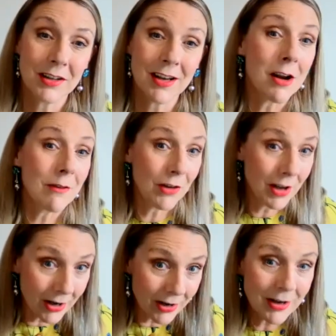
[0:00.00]
and I've
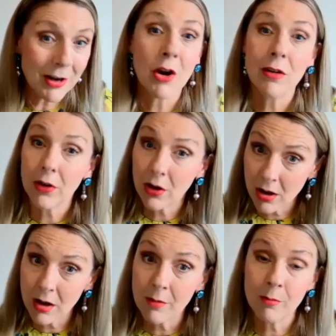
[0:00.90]
learned and
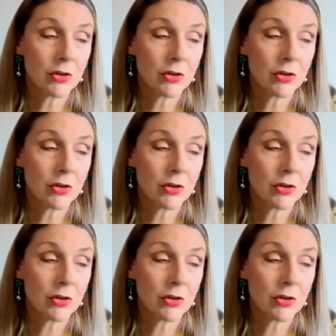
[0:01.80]
overcome